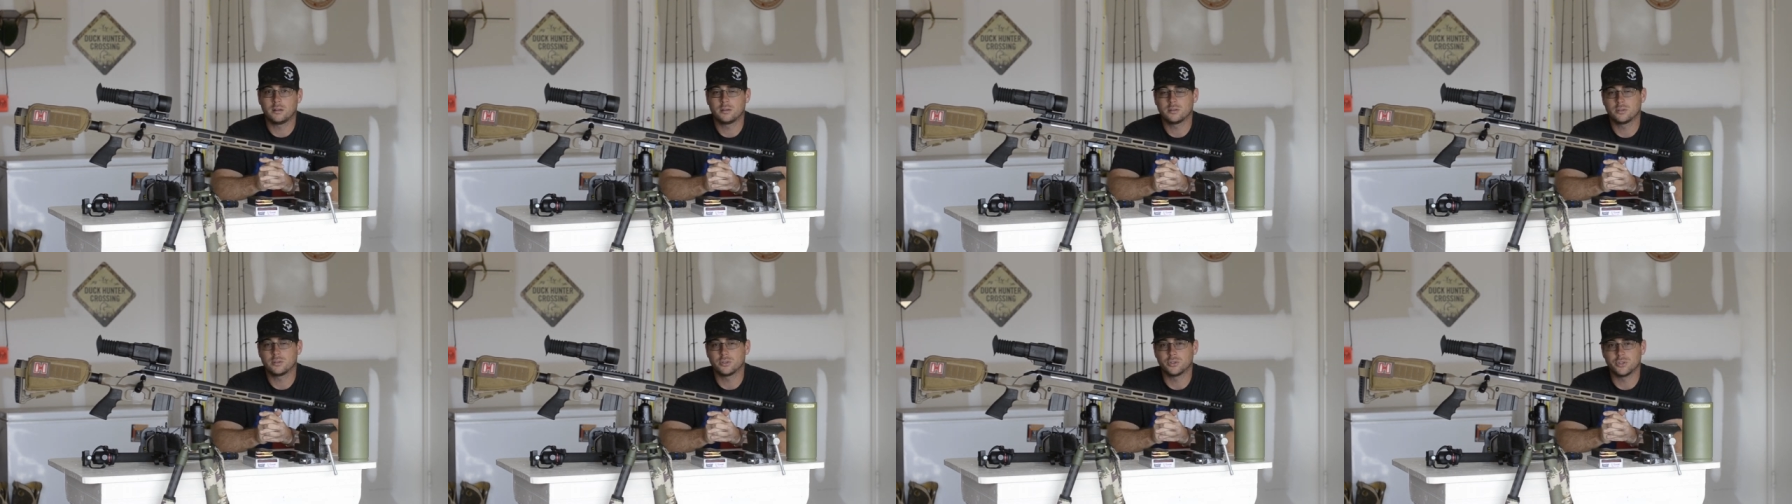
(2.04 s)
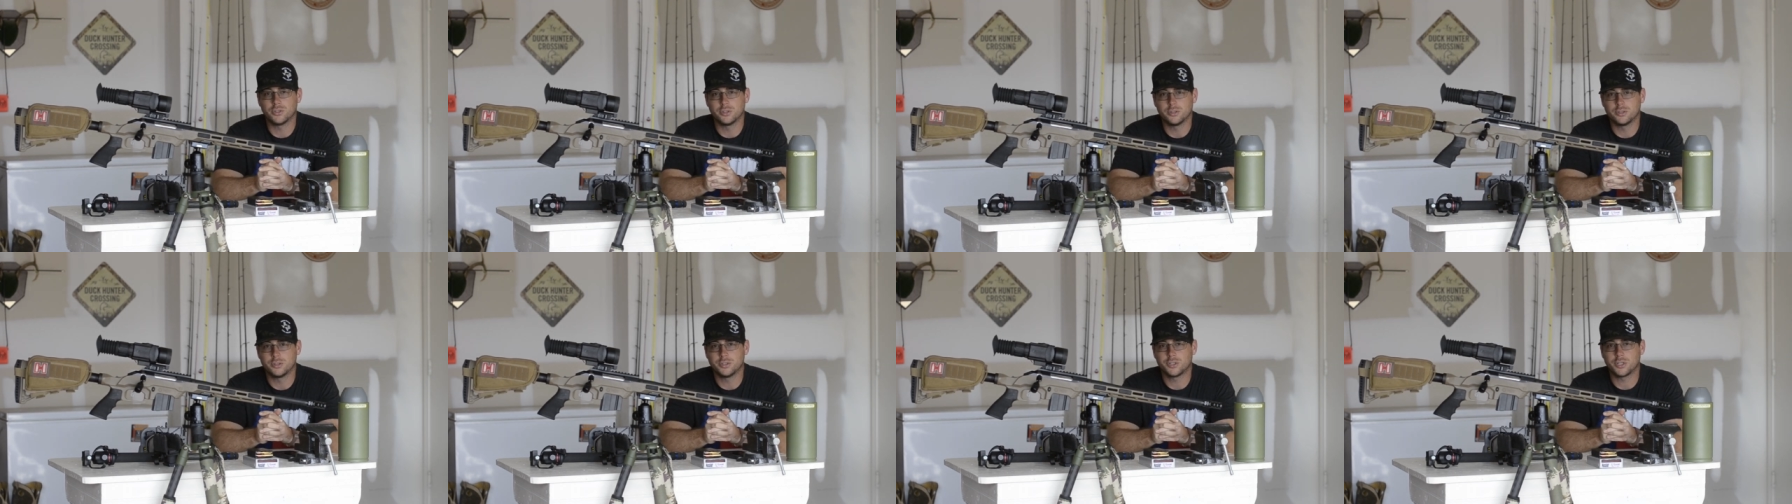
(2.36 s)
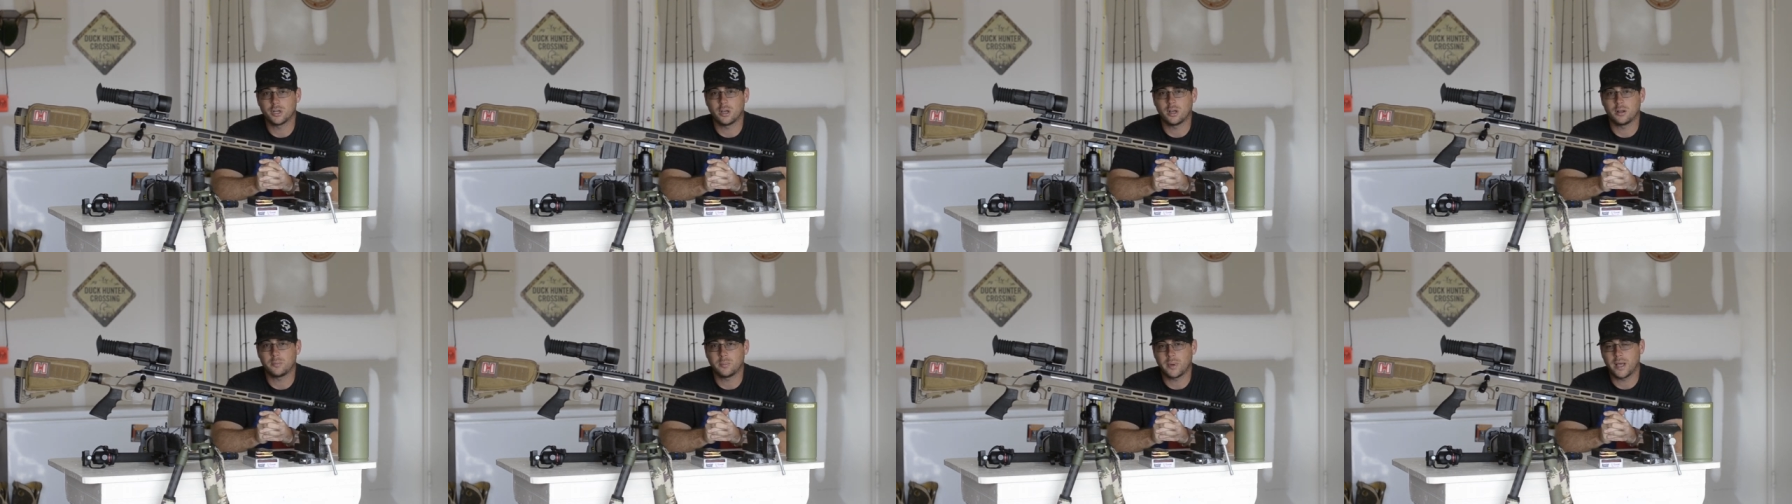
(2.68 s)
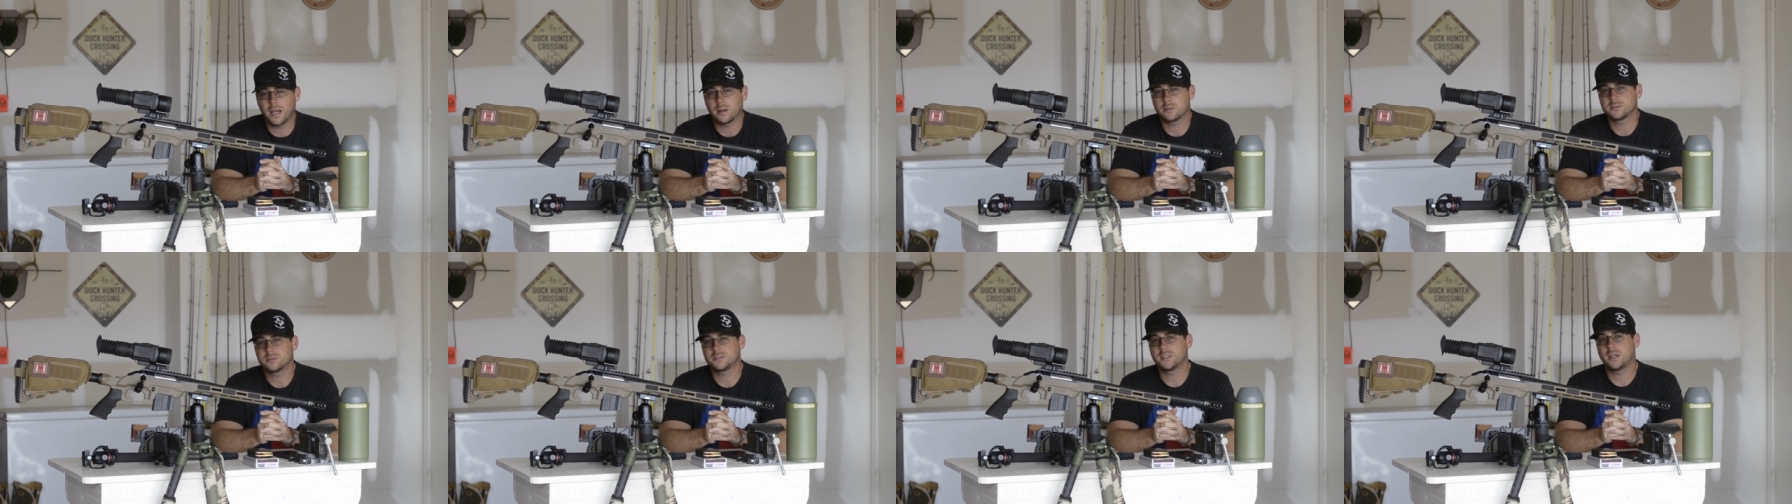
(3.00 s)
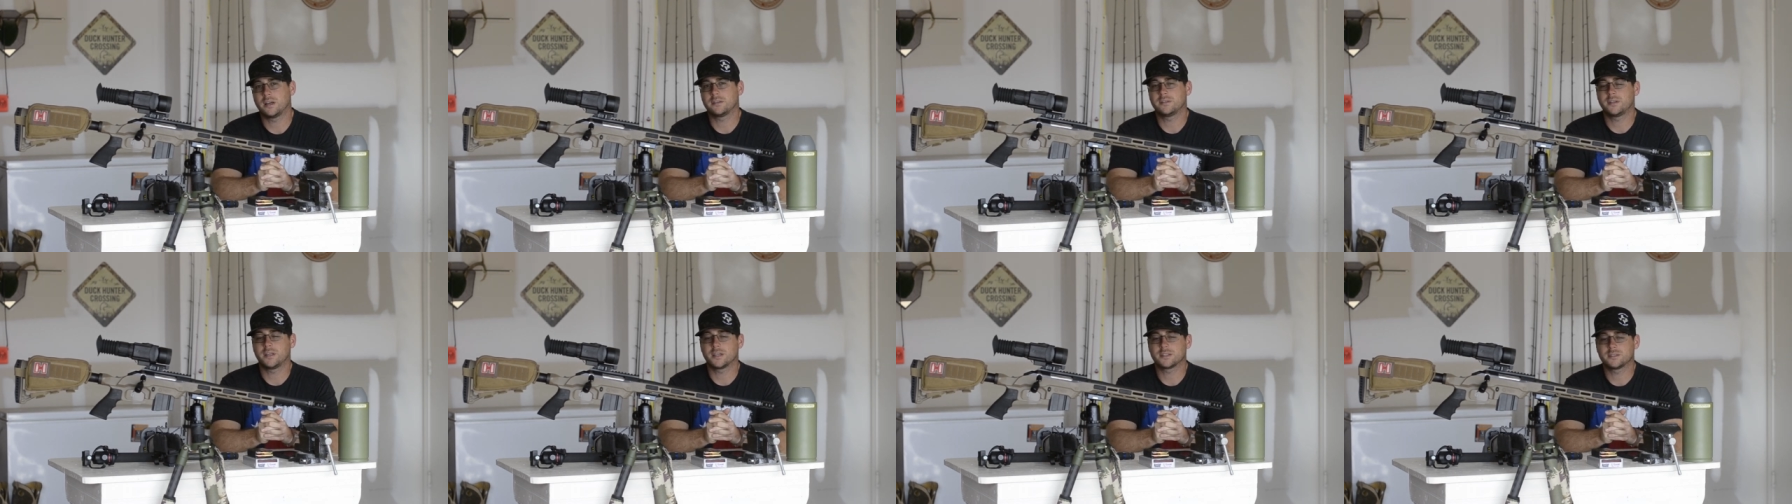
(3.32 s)
Hey y'all,
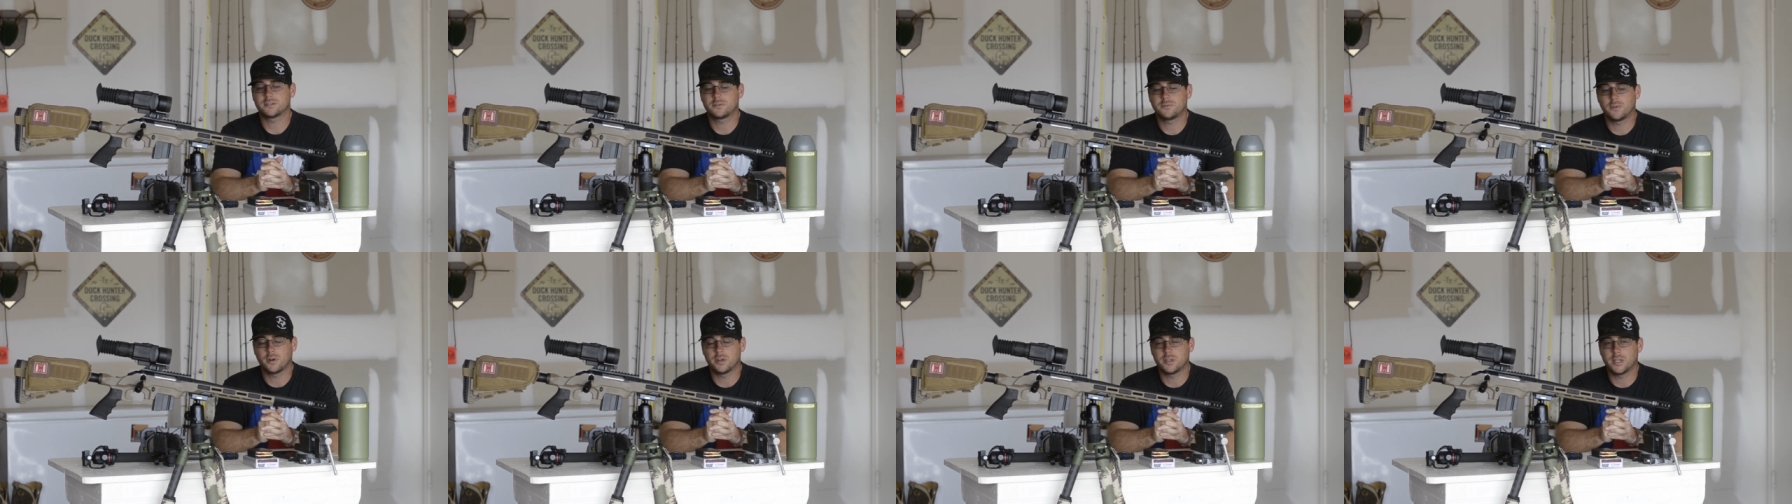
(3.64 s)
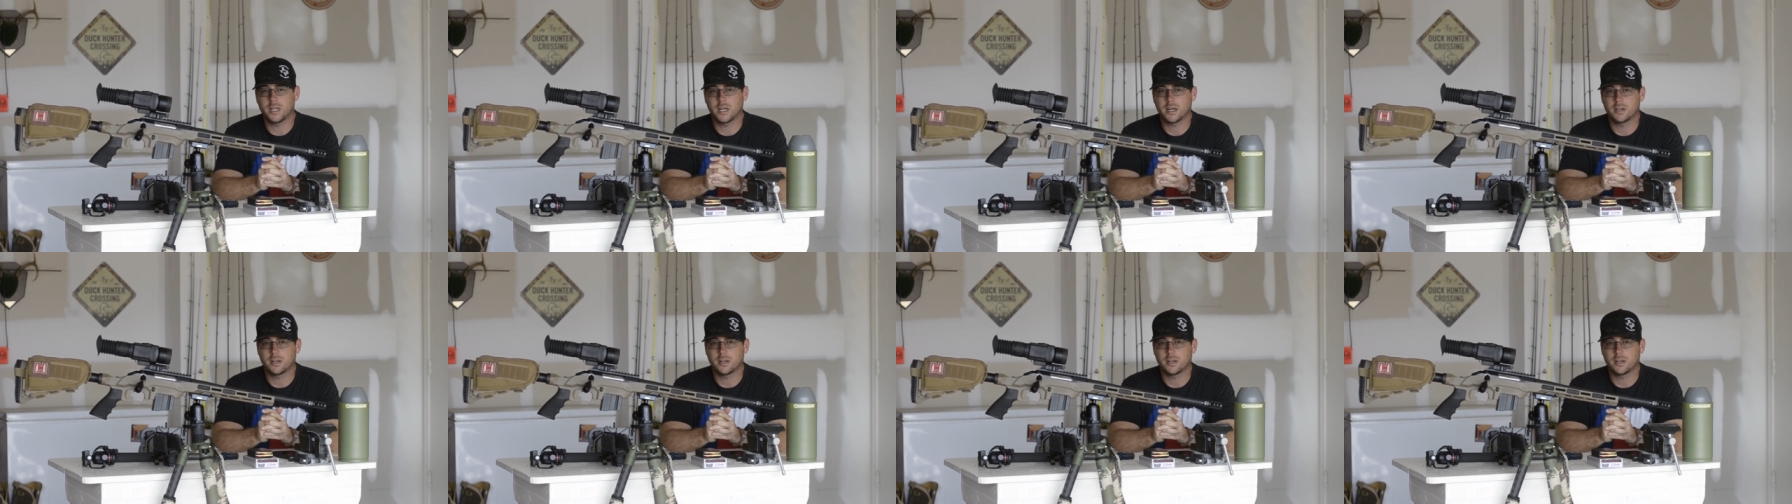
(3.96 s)
Sean back with South